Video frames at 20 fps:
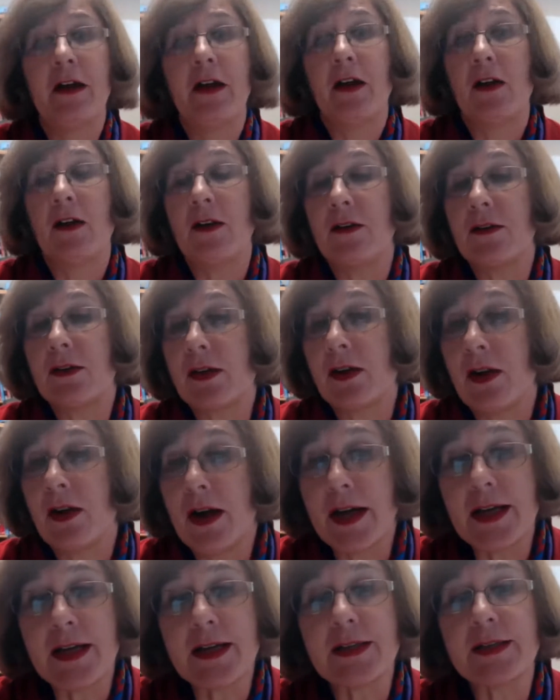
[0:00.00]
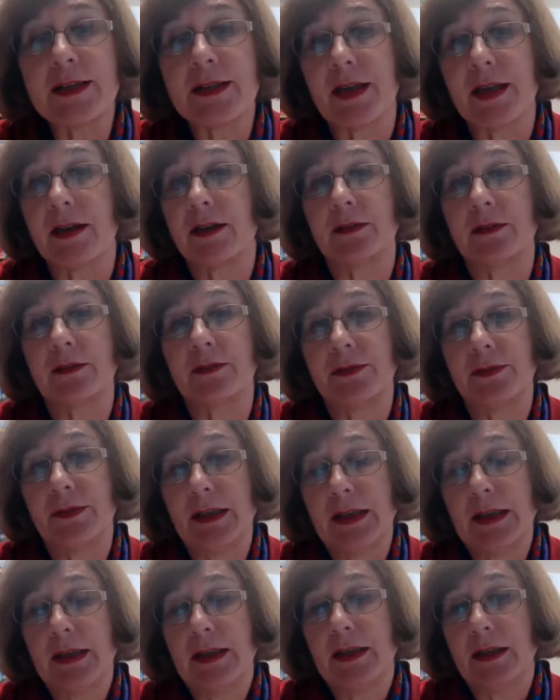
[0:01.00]
all kinds
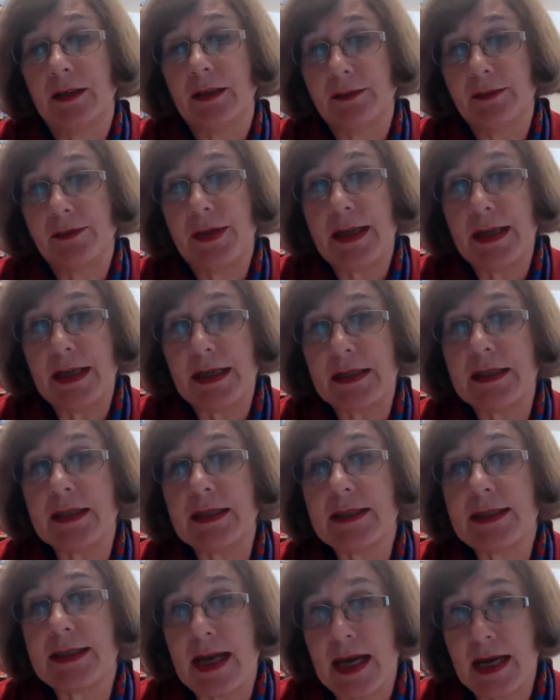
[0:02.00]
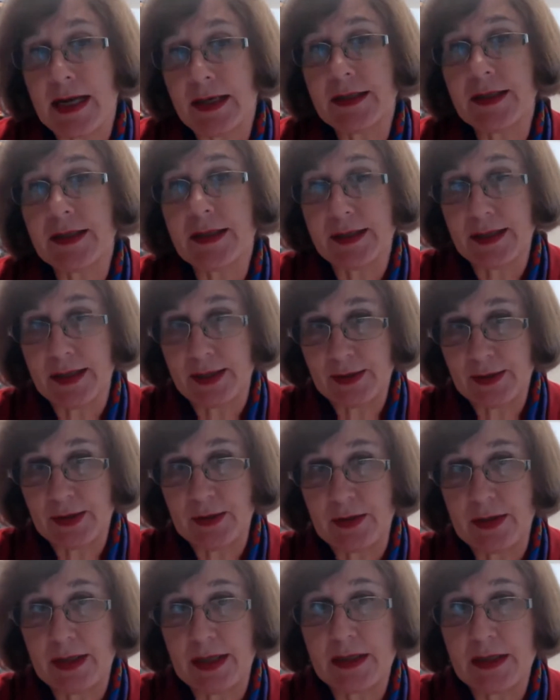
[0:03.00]
of hidden taxes and
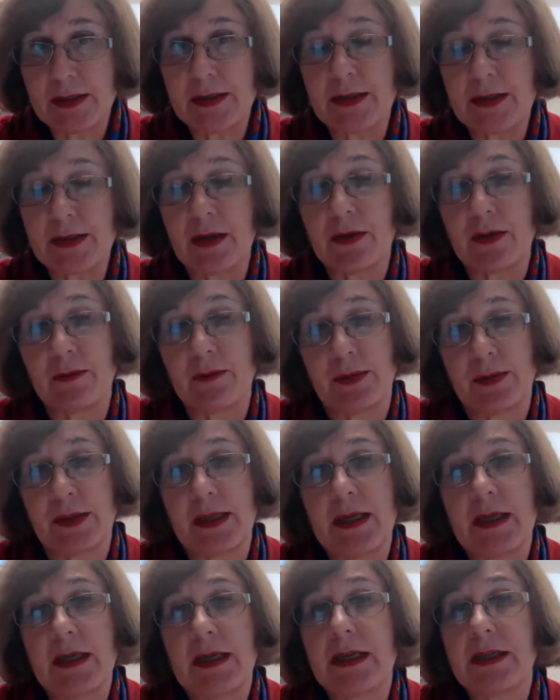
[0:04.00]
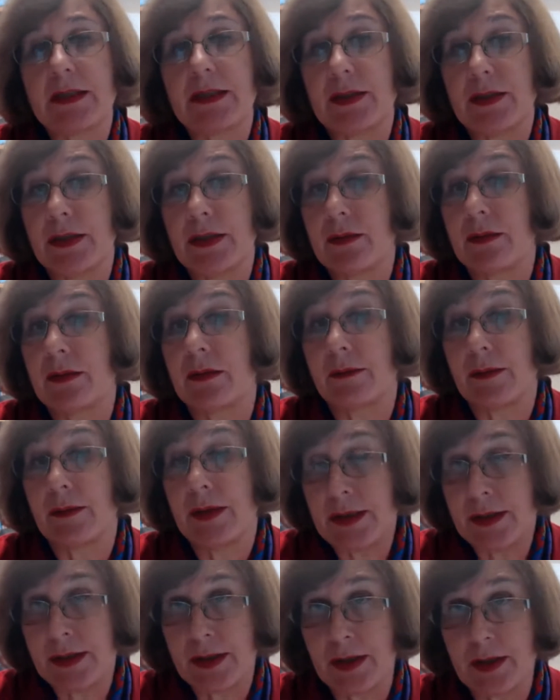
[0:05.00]
duties. So you really need to do the
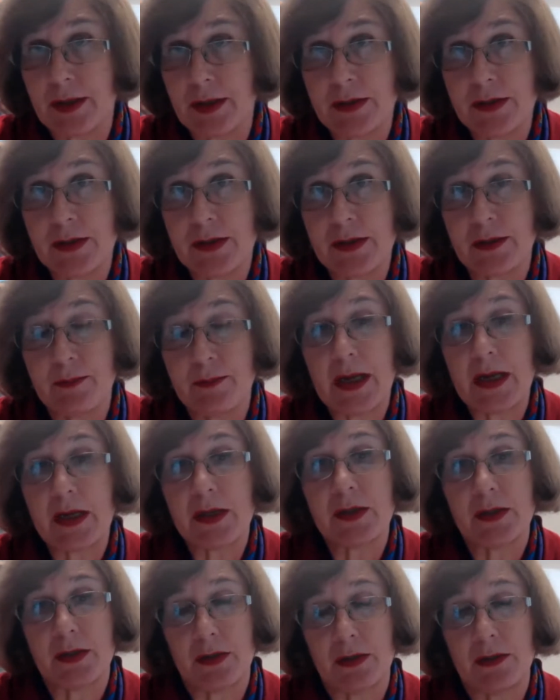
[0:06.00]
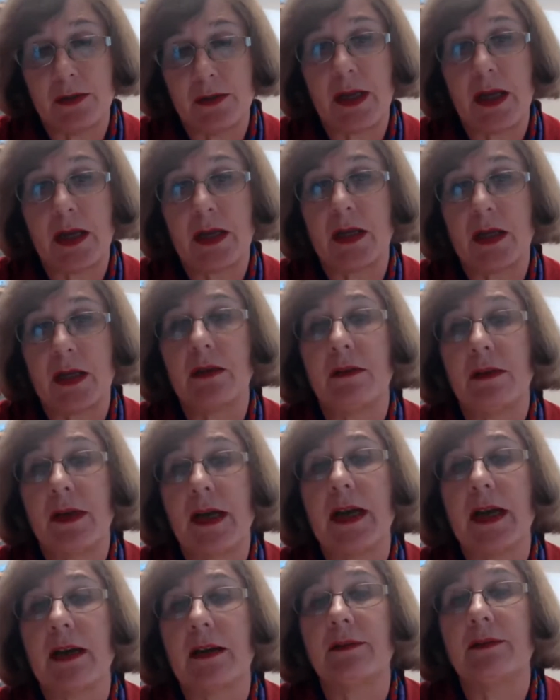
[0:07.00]
research to make sure that you
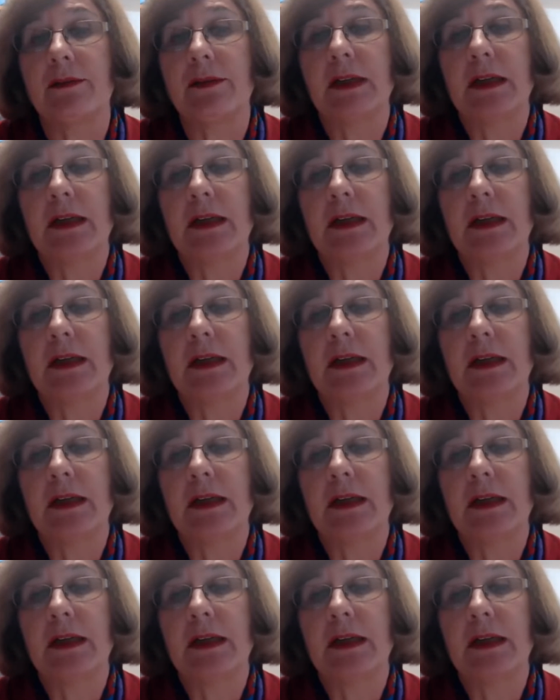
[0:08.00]
have